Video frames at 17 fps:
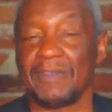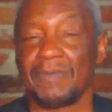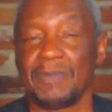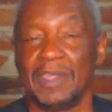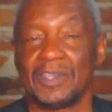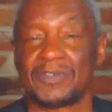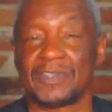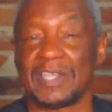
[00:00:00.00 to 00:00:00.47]

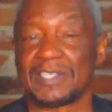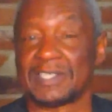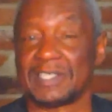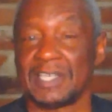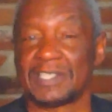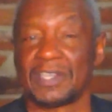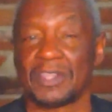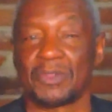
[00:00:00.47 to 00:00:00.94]
Ministry at
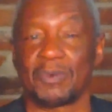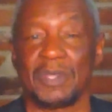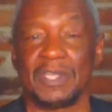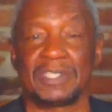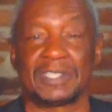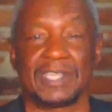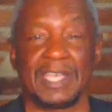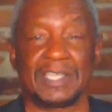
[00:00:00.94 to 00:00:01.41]

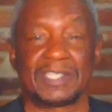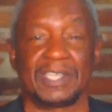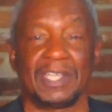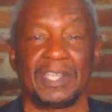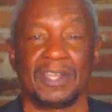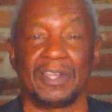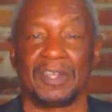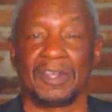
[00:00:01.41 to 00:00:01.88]
6360
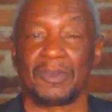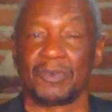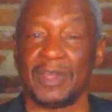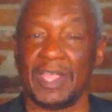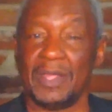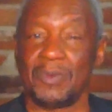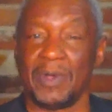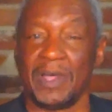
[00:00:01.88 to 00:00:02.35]

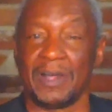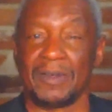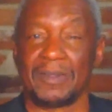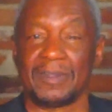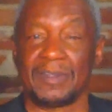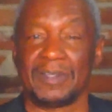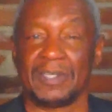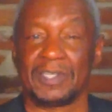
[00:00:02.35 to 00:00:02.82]
Greenwell
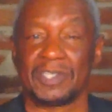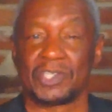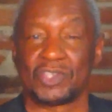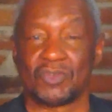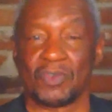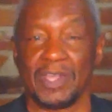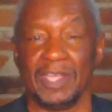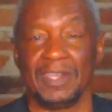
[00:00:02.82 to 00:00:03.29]

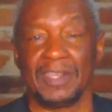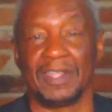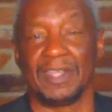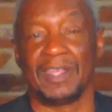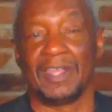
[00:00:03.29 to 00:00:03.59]
Street.